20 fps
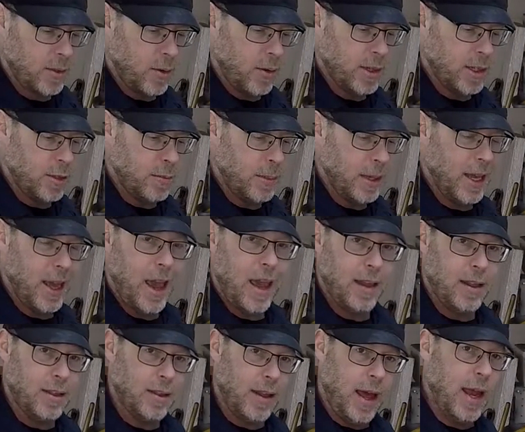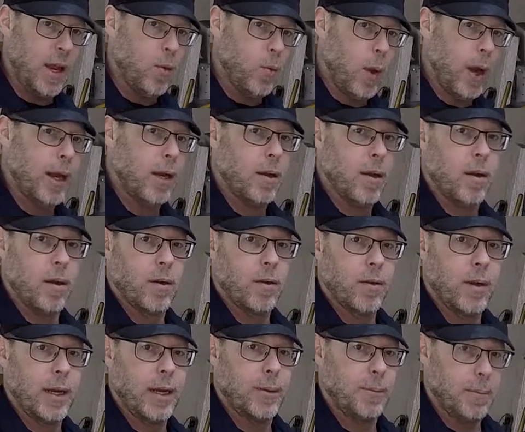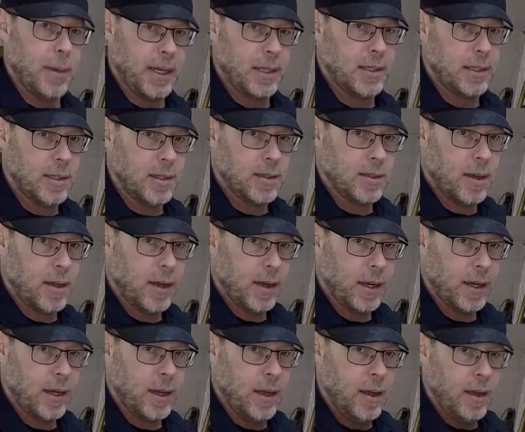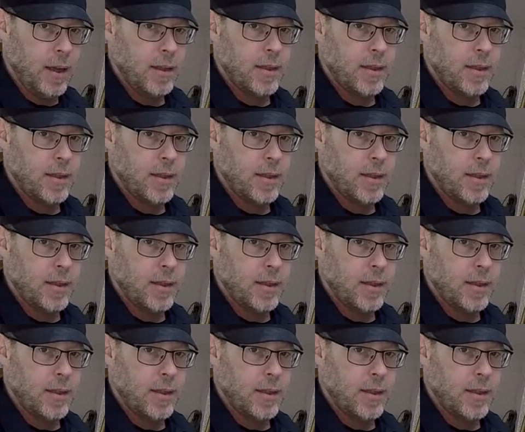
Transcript: going to be a lightweight concrete mixed design